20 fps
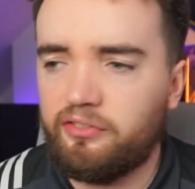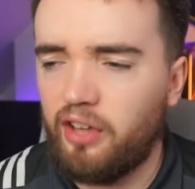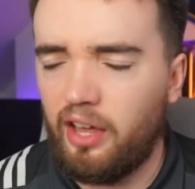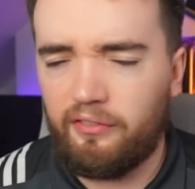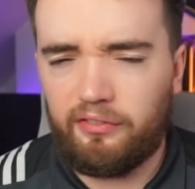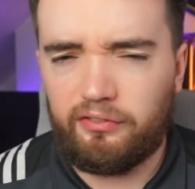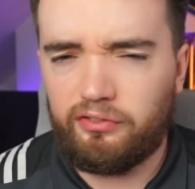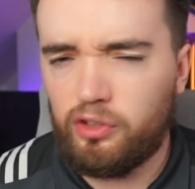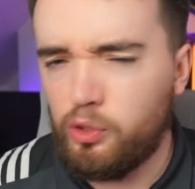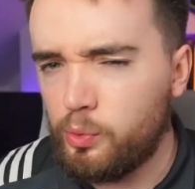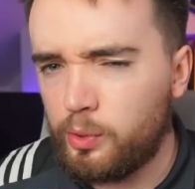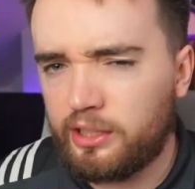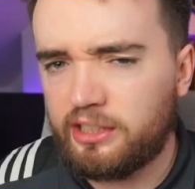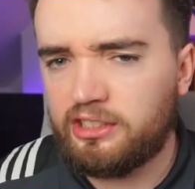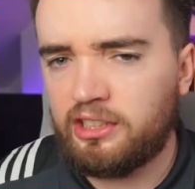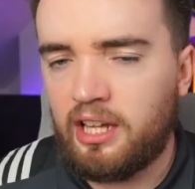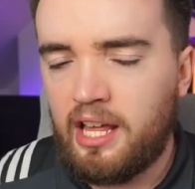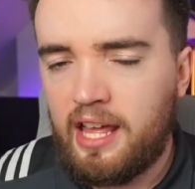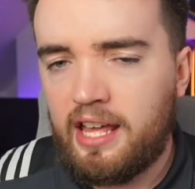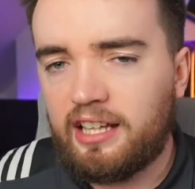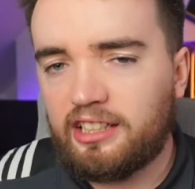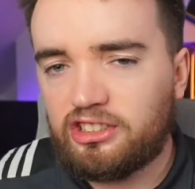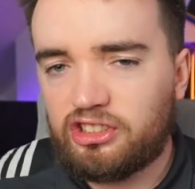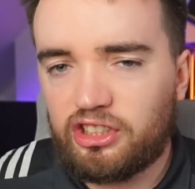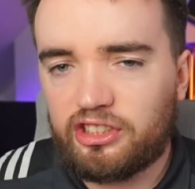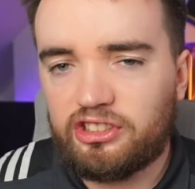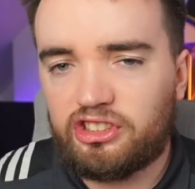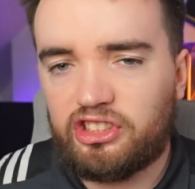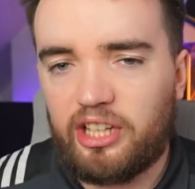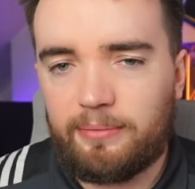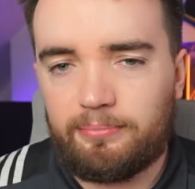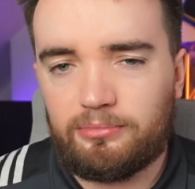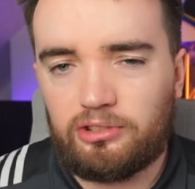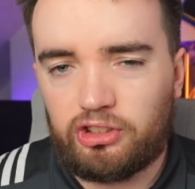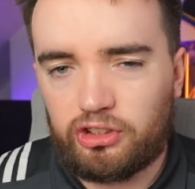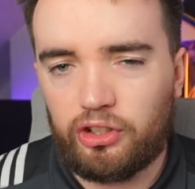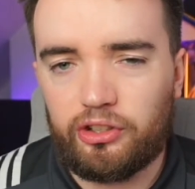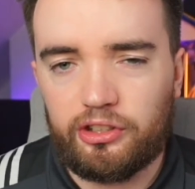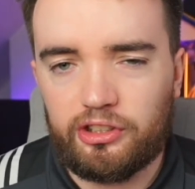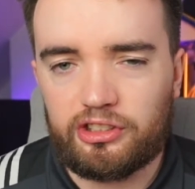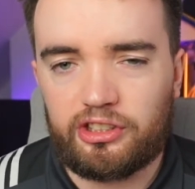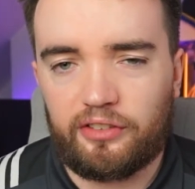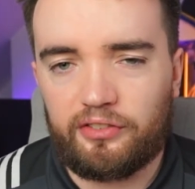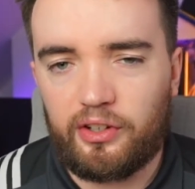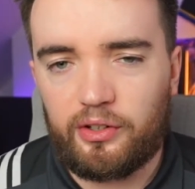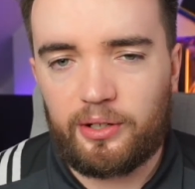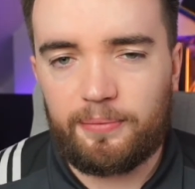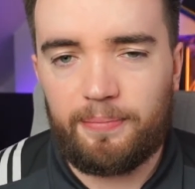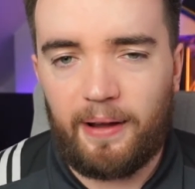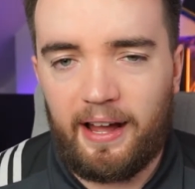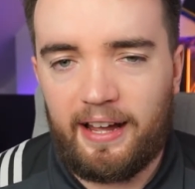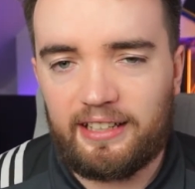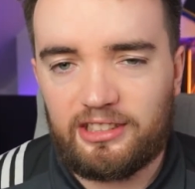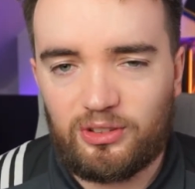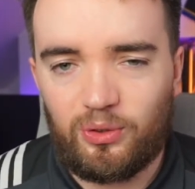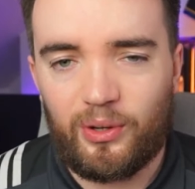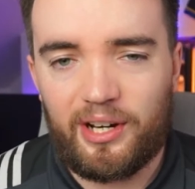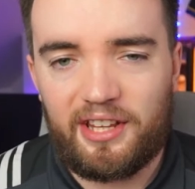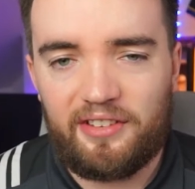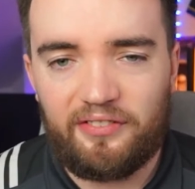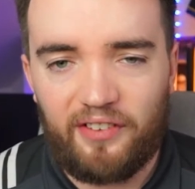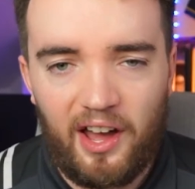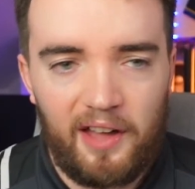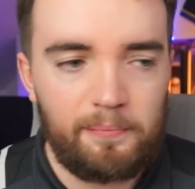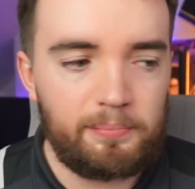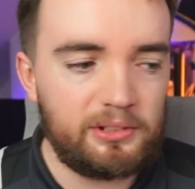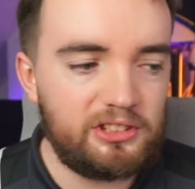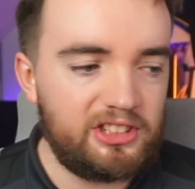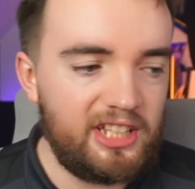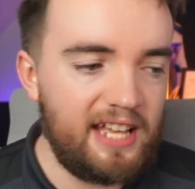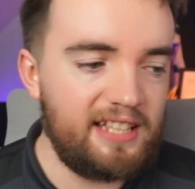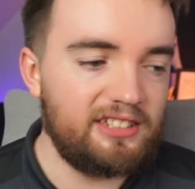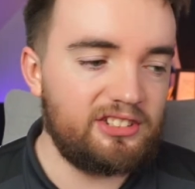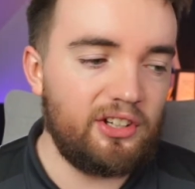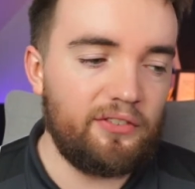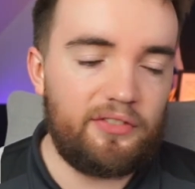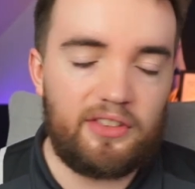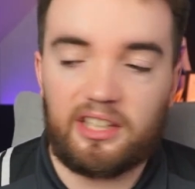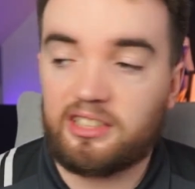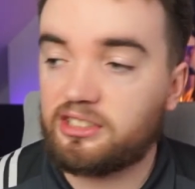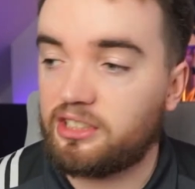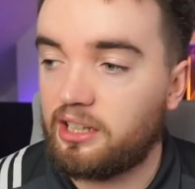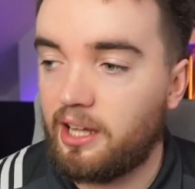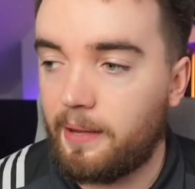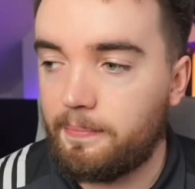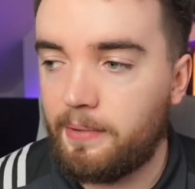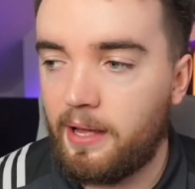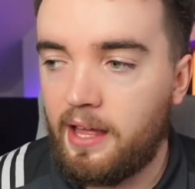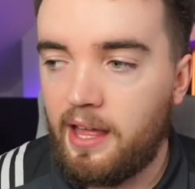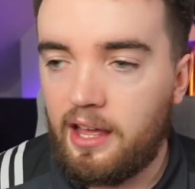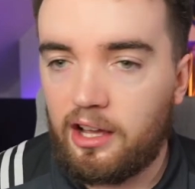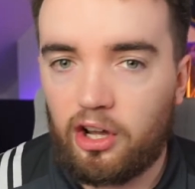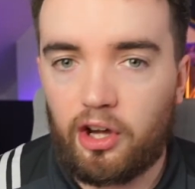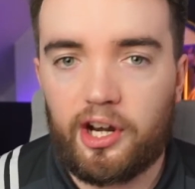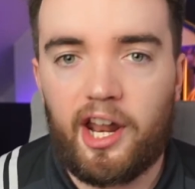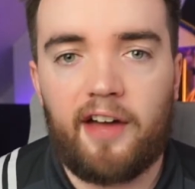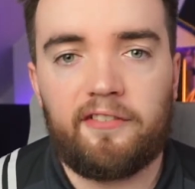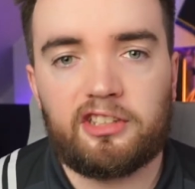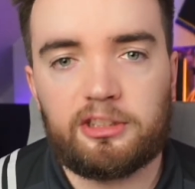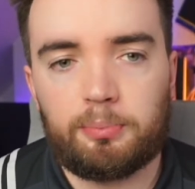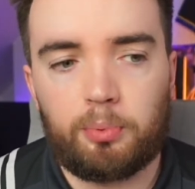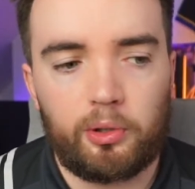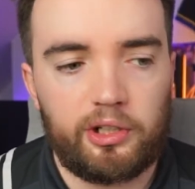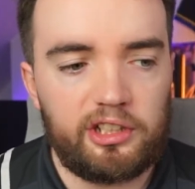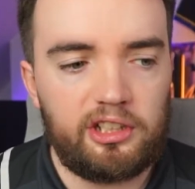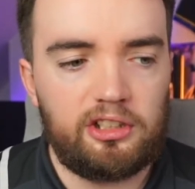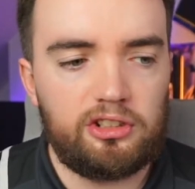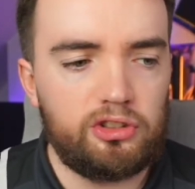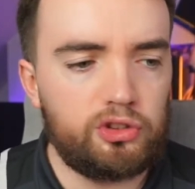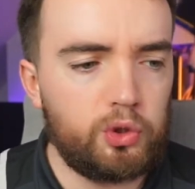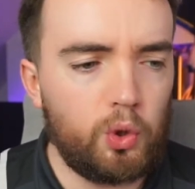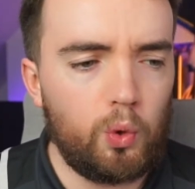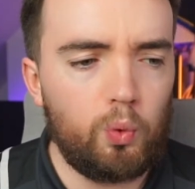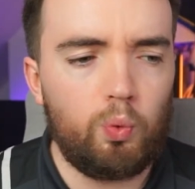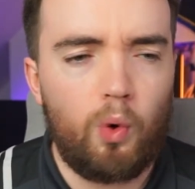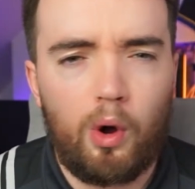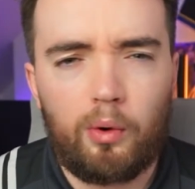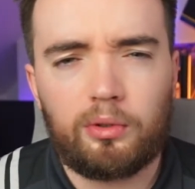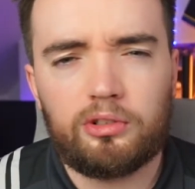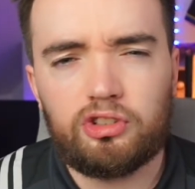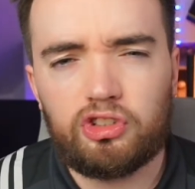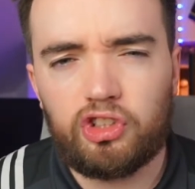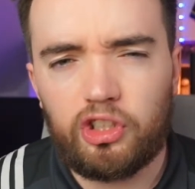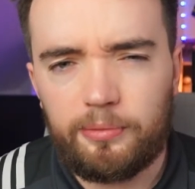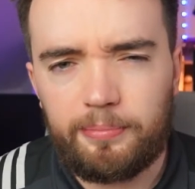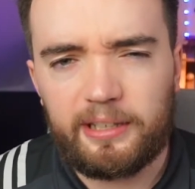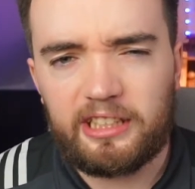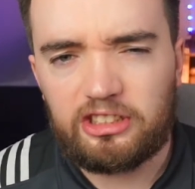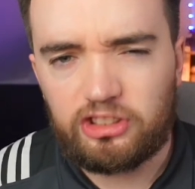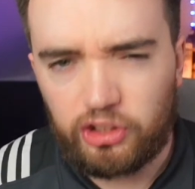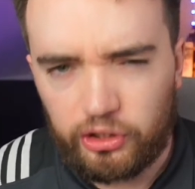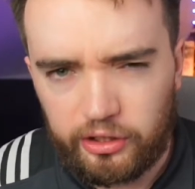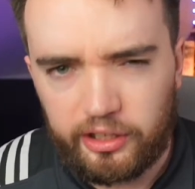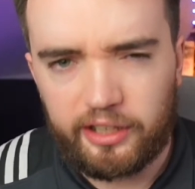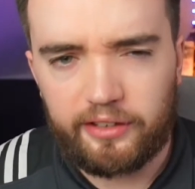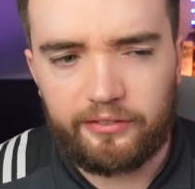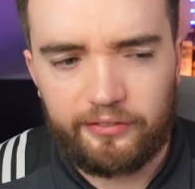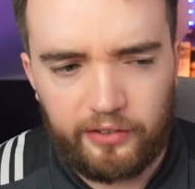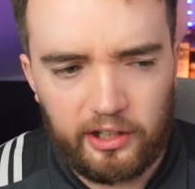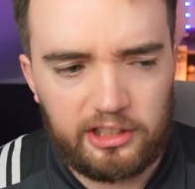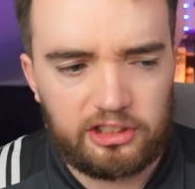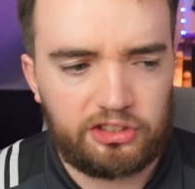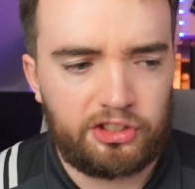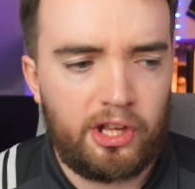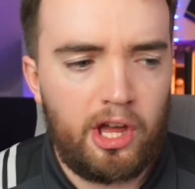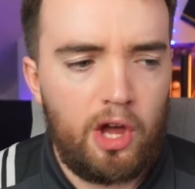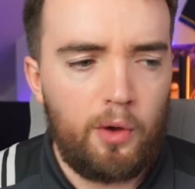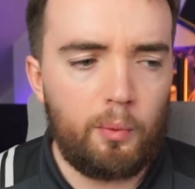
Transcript: If you were in Sir Jim's shoes, if you were buying 25% of this club, going to have sporting control, what would you be doing first?